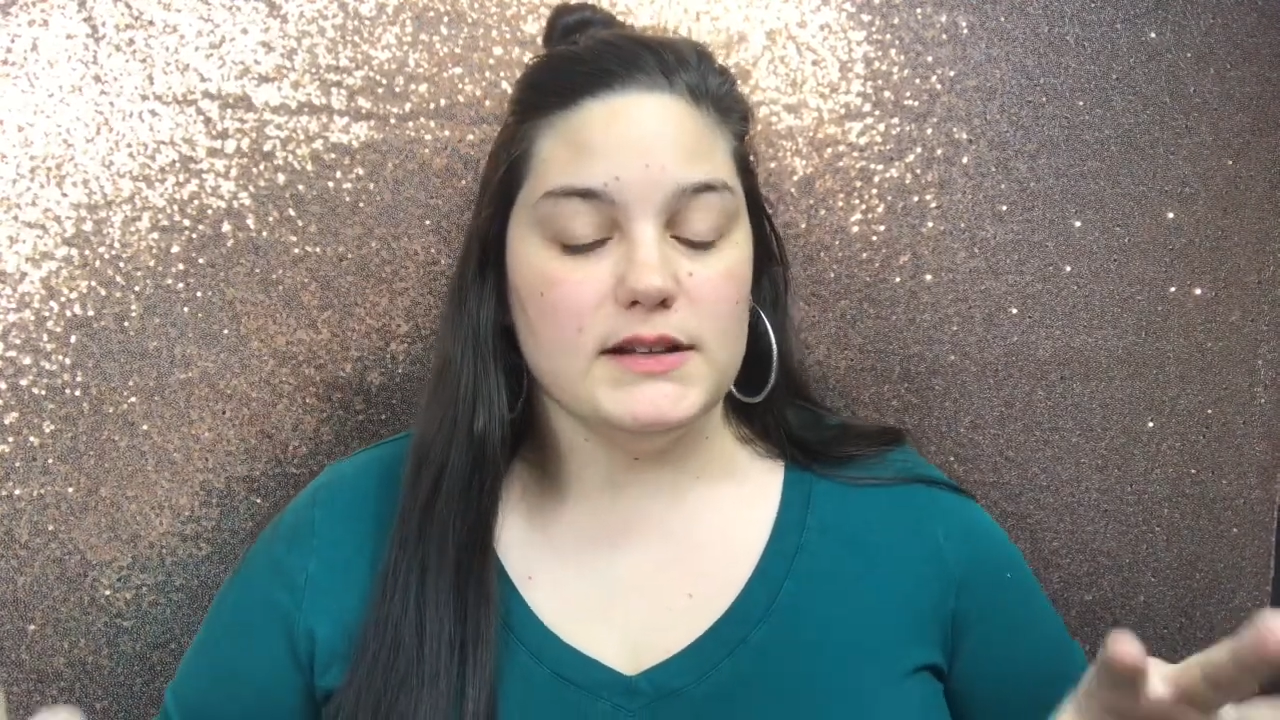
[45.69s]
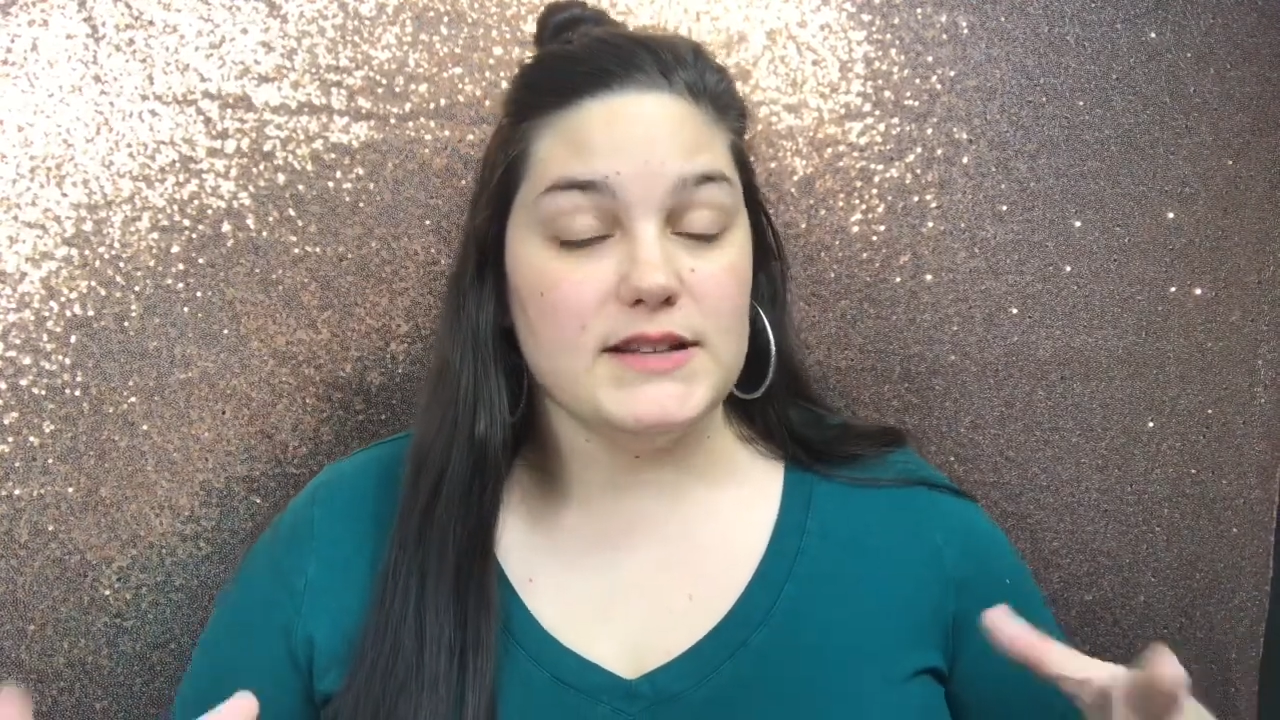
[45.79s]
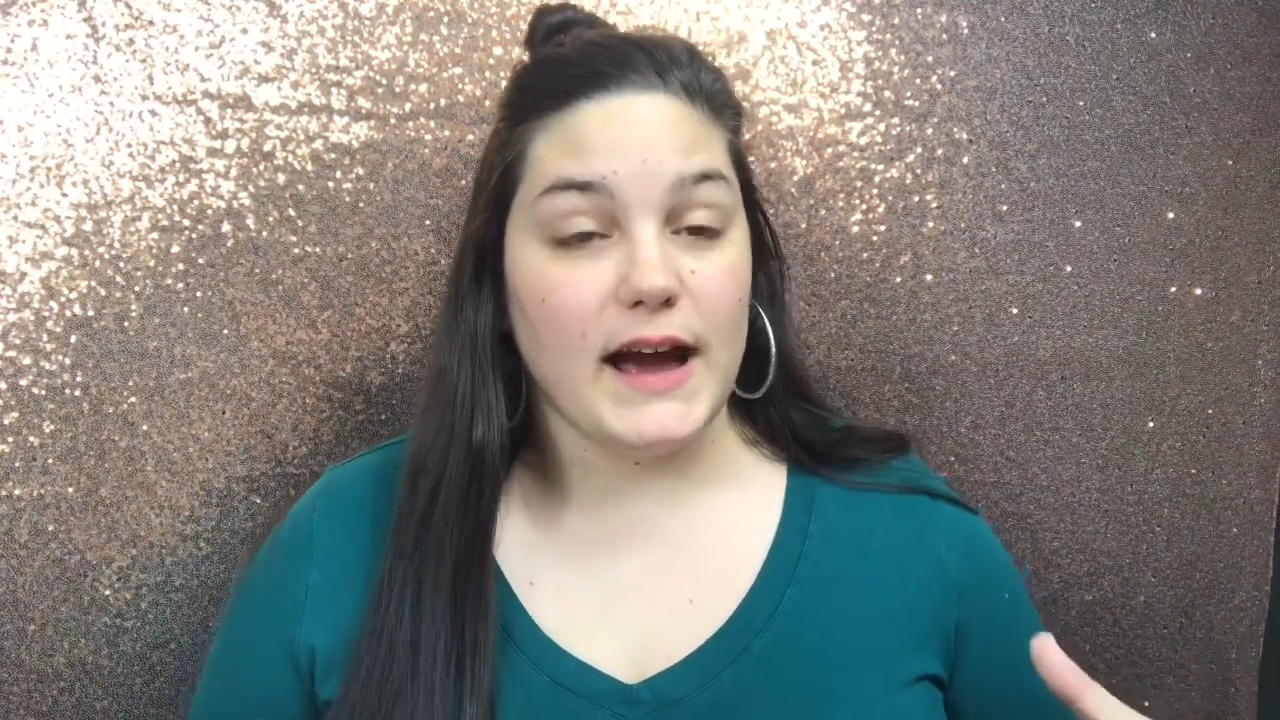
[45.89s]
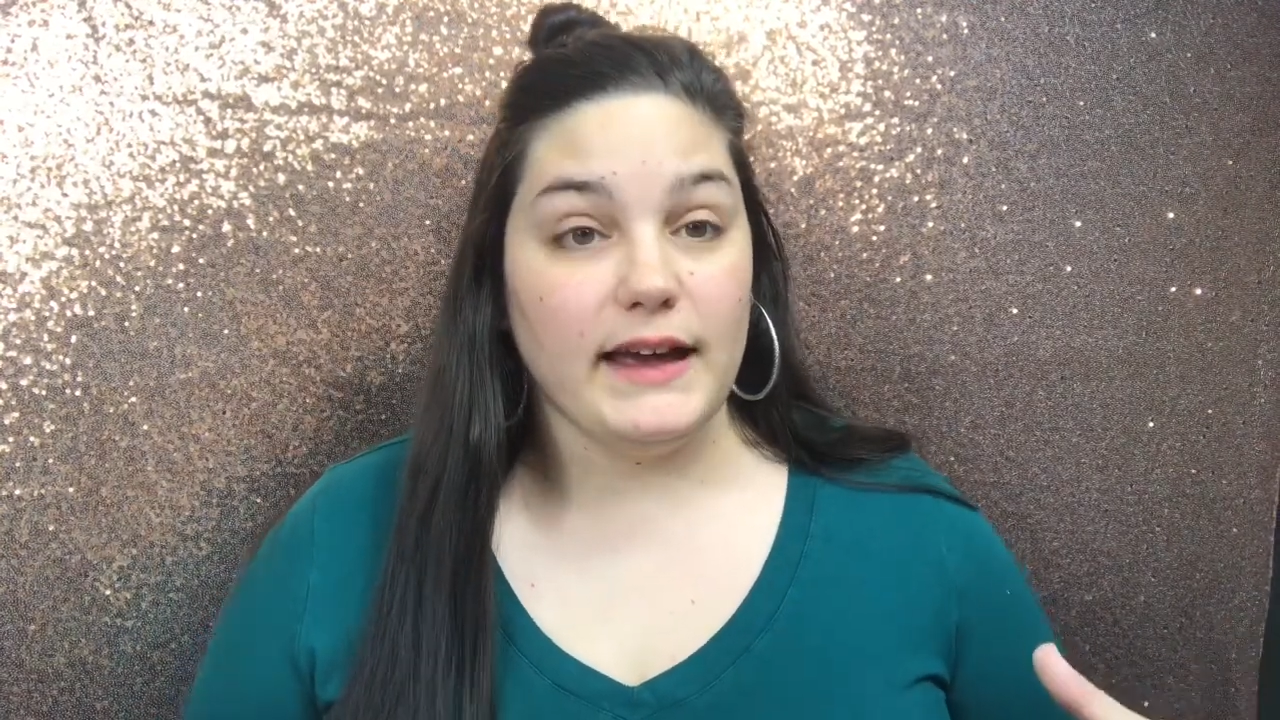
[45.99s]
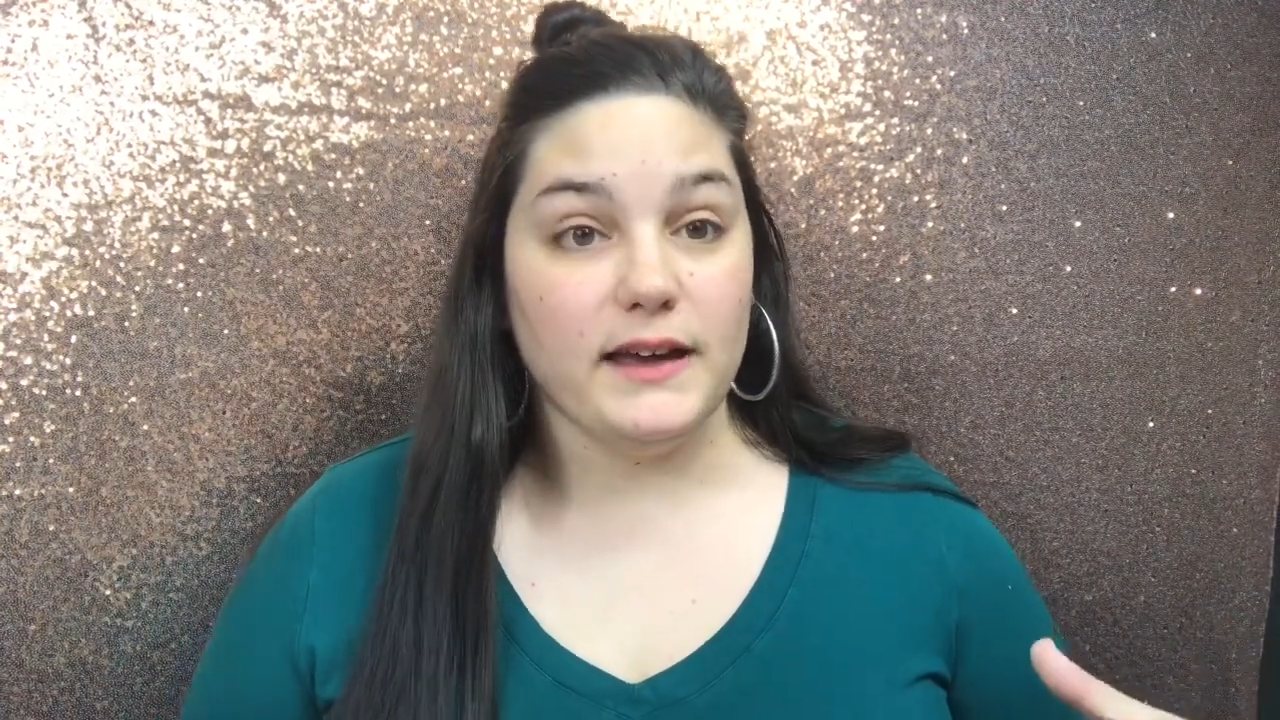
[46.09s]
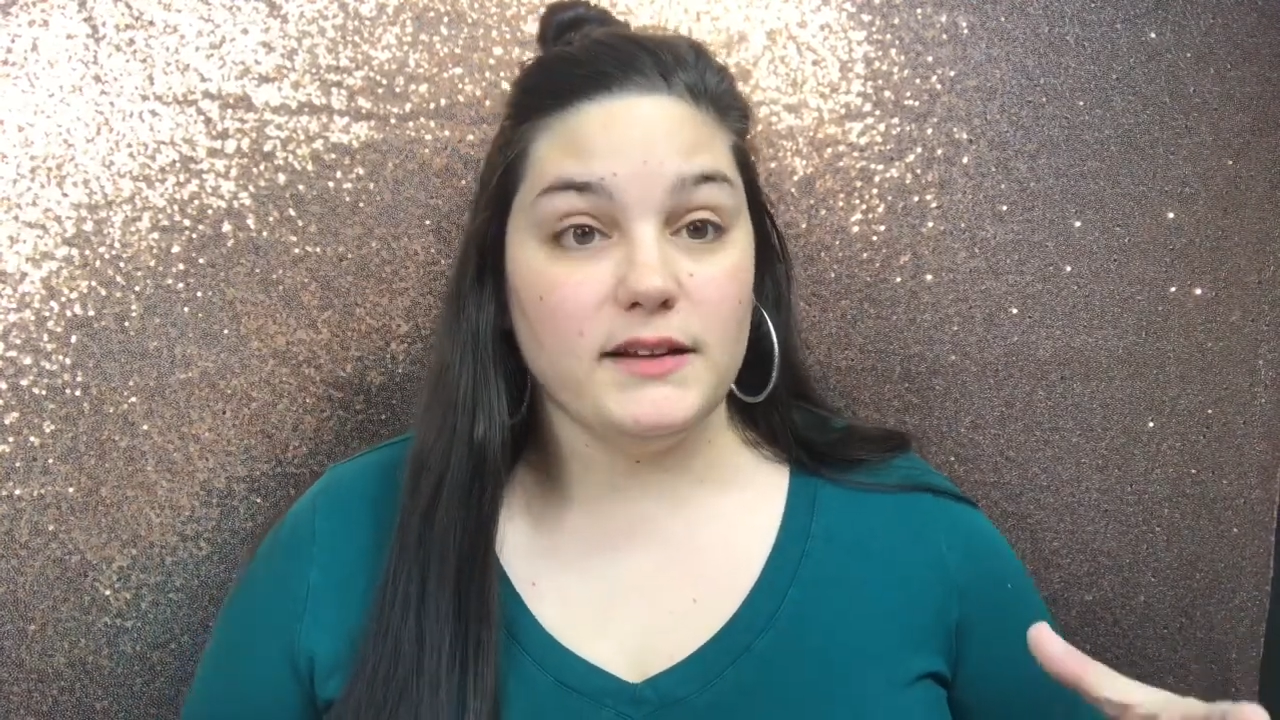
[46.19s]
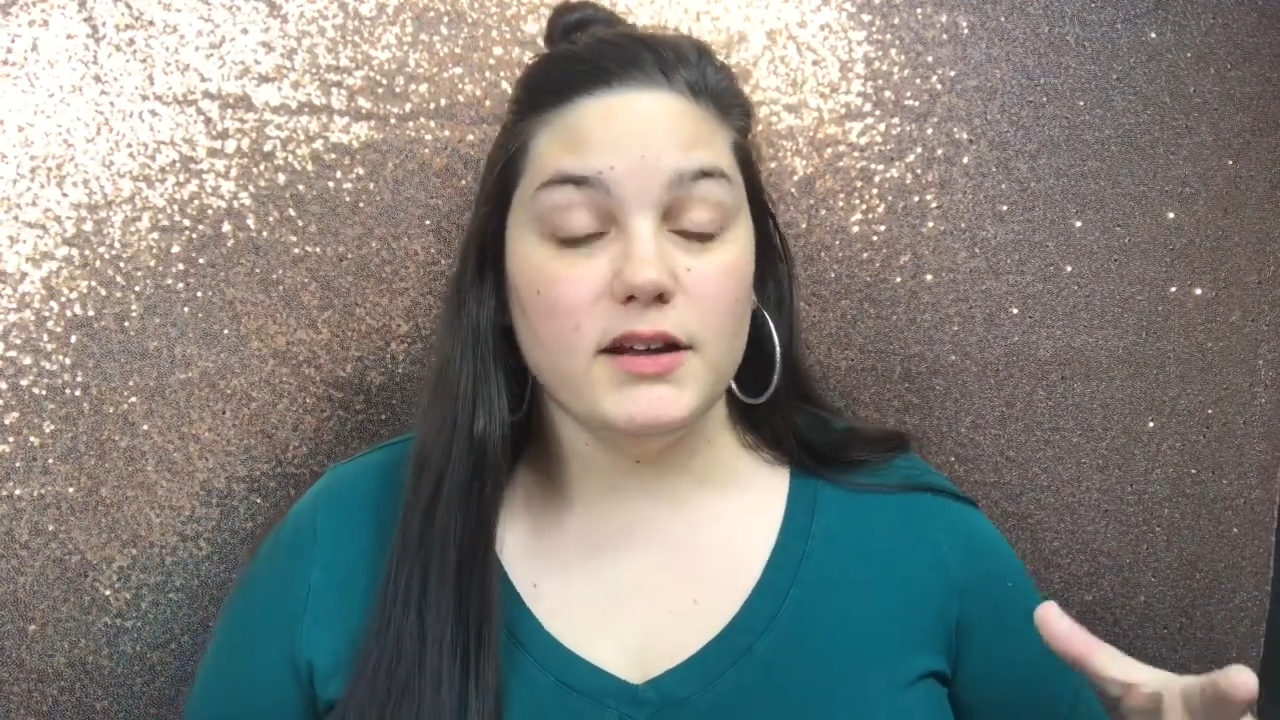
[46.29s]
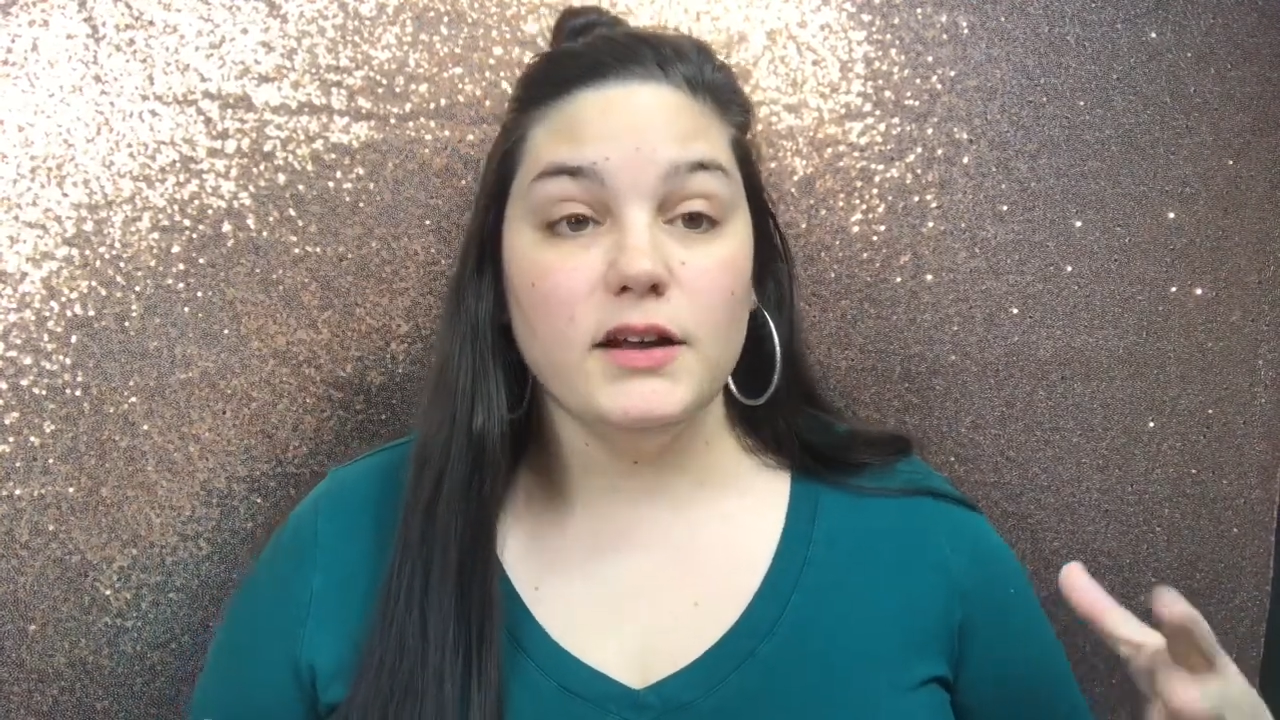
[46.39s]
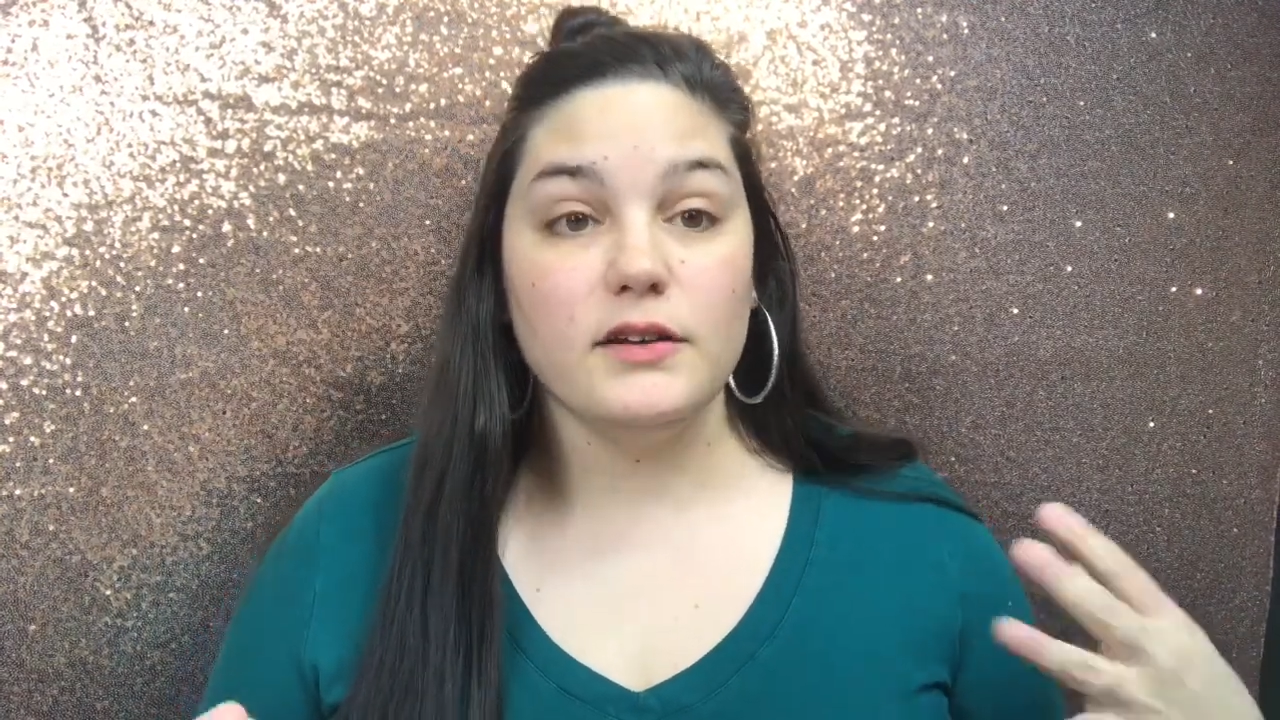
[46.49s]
diet